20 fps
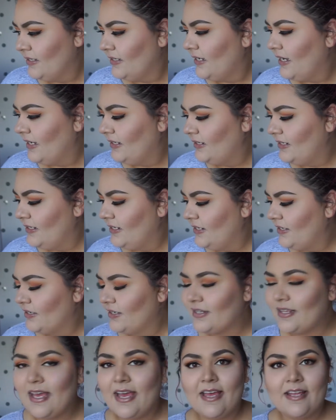I did hear
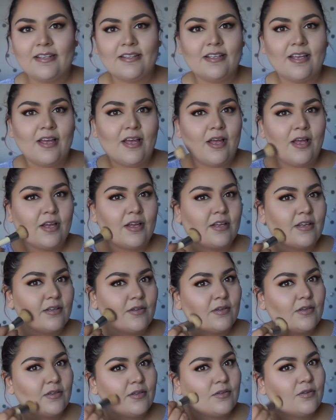that uh,
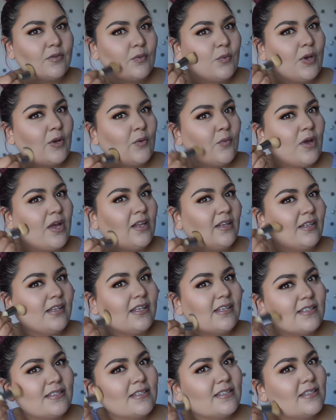Wet n Wild
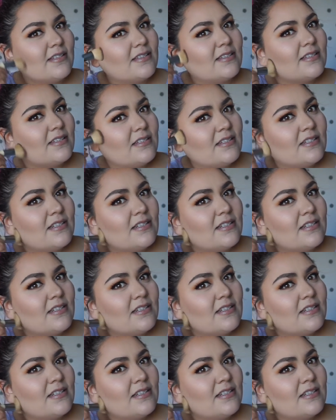isn't